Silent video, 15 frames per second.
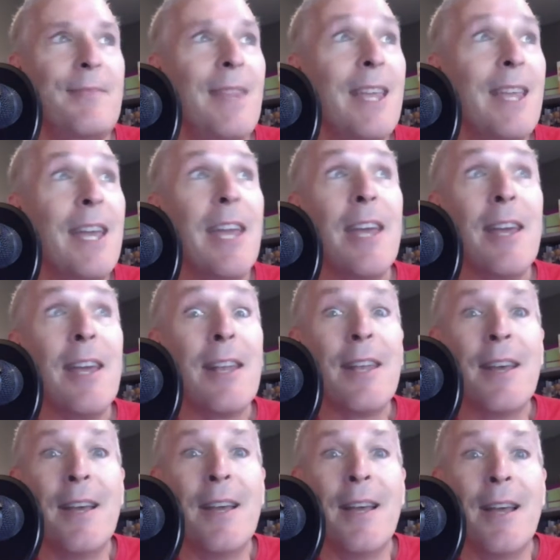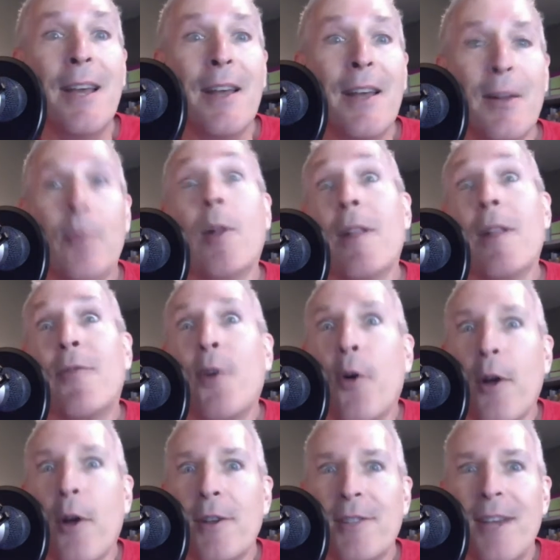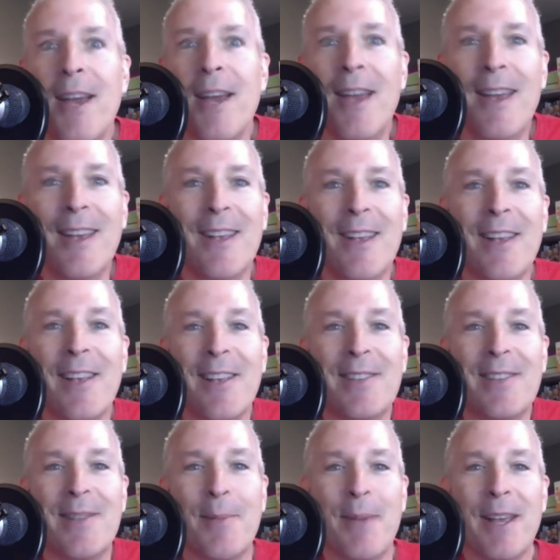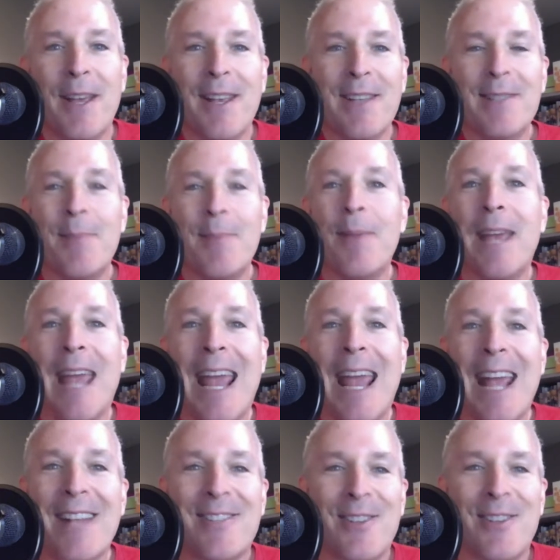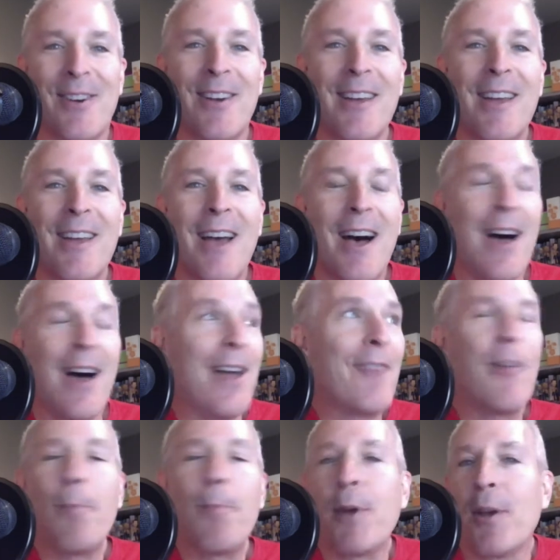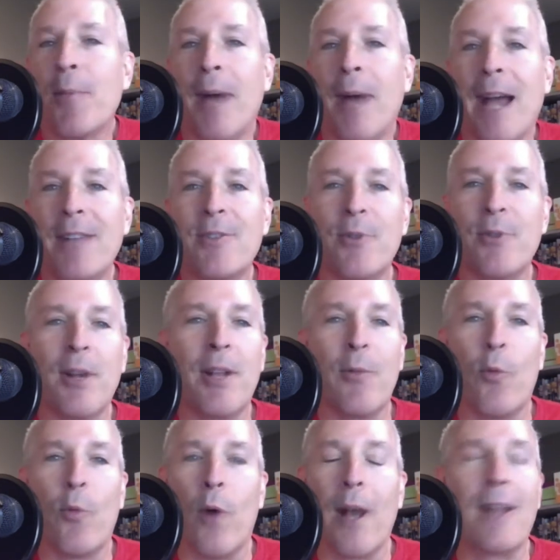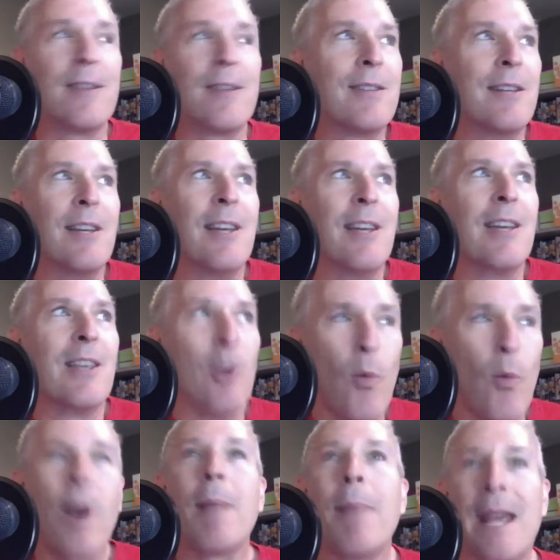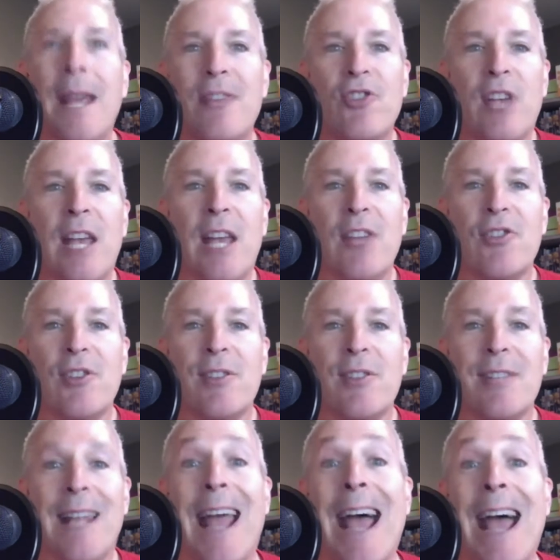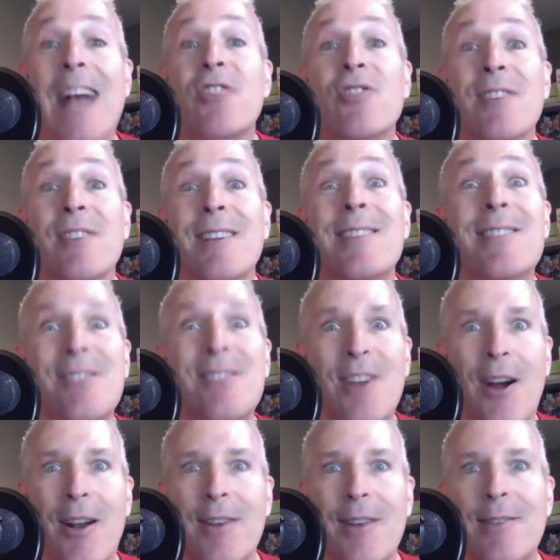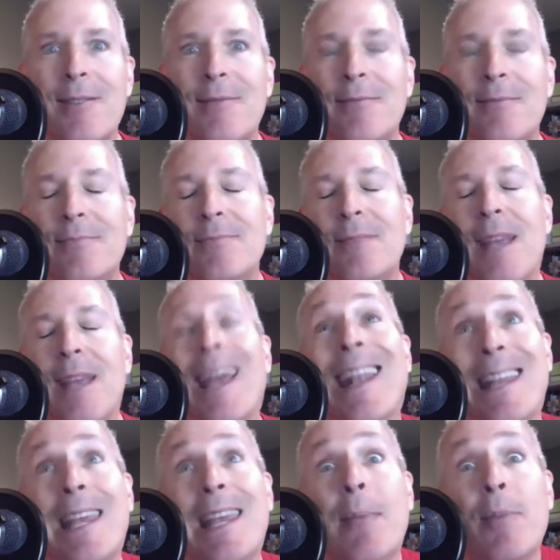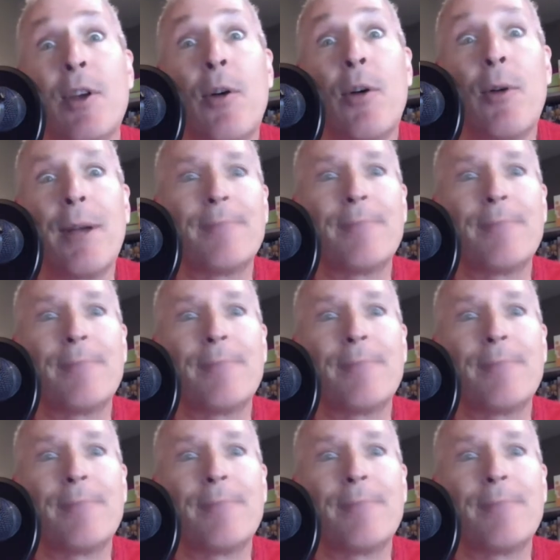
and well, of course, is the big is the big answer. Uh, if you put your mind to it and wanted, you want to make changes and actually start and keep going.